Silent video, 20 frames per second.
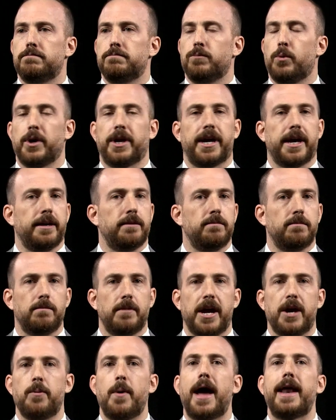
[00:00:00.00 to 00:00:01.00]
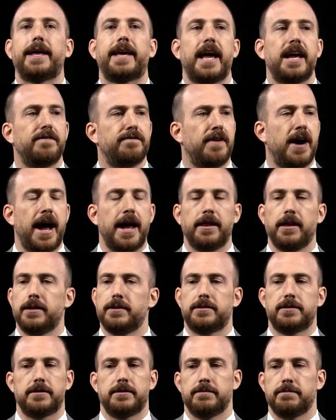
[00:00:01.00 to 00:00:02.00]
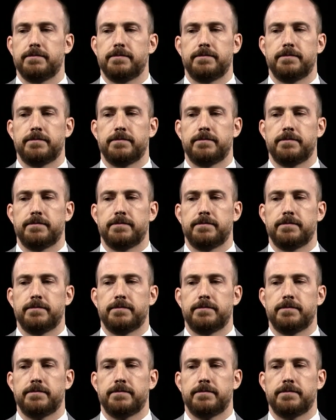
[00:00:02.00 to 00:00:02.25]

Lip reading: we can eradicate violence,